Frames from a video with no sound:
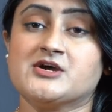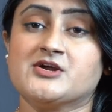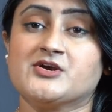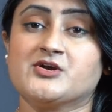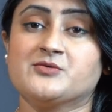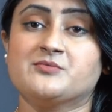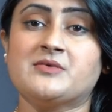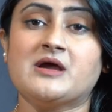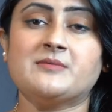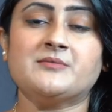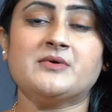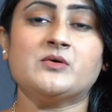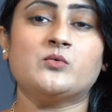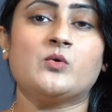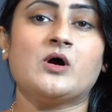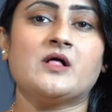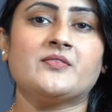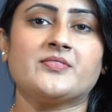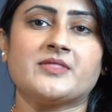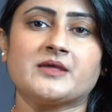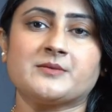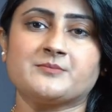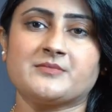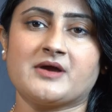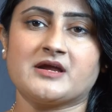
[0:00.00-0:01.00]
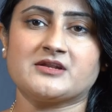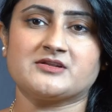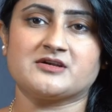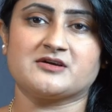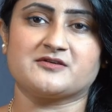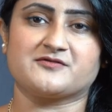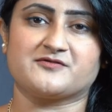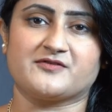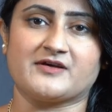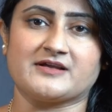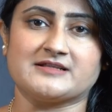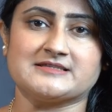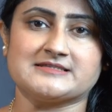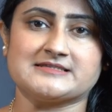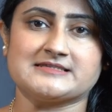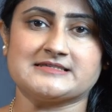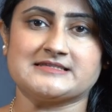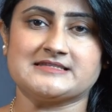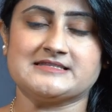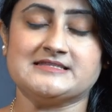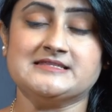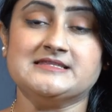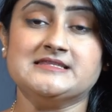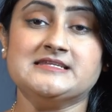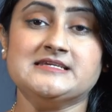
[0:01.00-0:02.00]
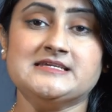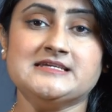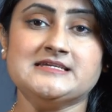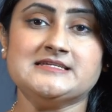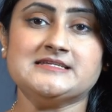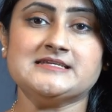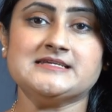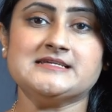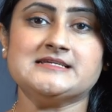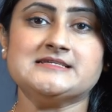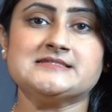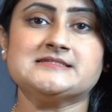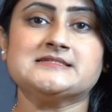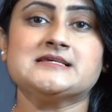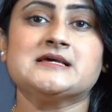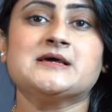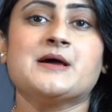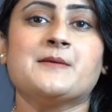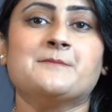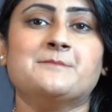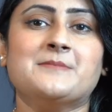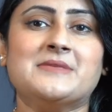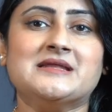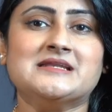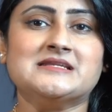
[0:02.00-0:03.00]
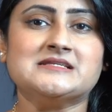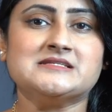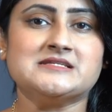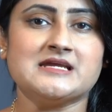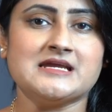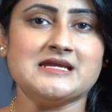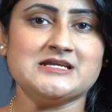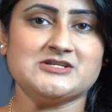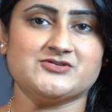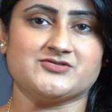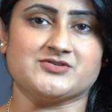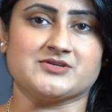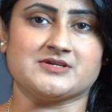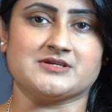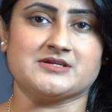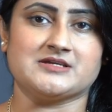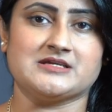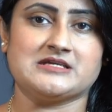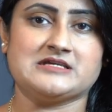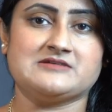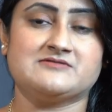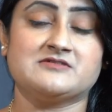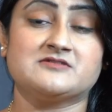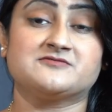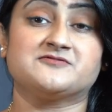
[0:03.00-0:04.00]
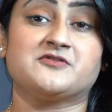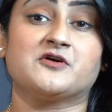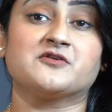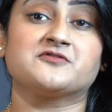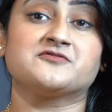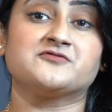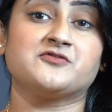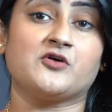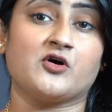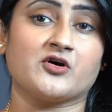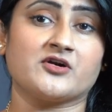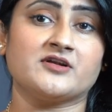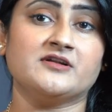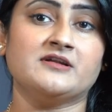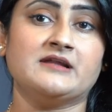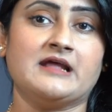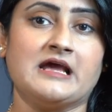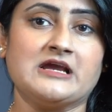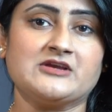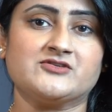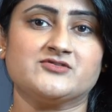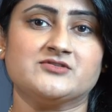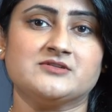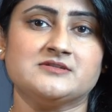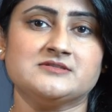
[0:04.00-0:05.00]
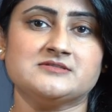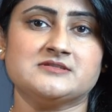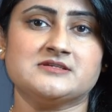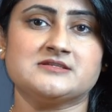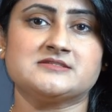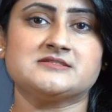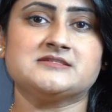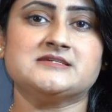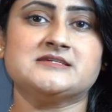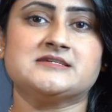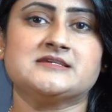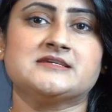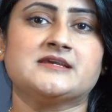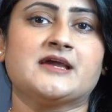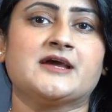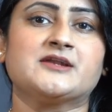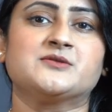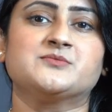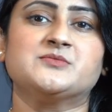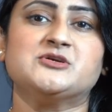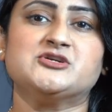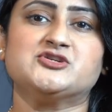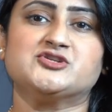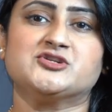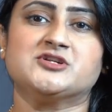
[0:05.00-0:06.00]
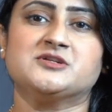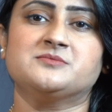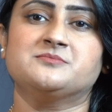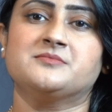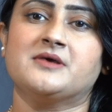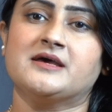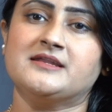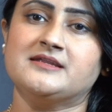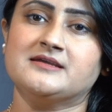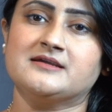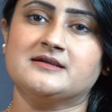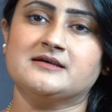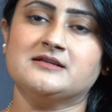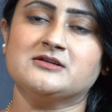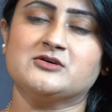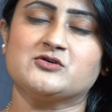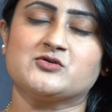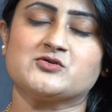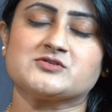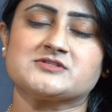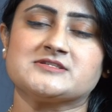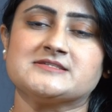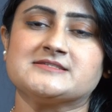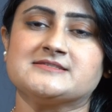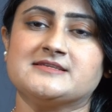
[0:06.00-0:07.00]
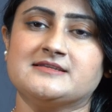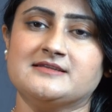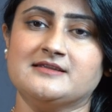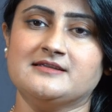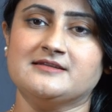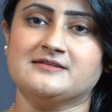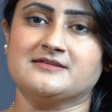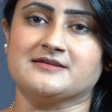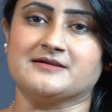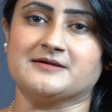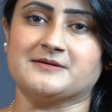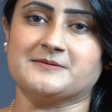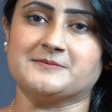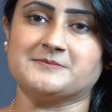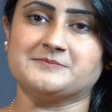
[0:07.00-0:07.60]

Remember one thing, my dear friends, NEET is mandatory even for foreign nationals seeking admission in medical courses in India.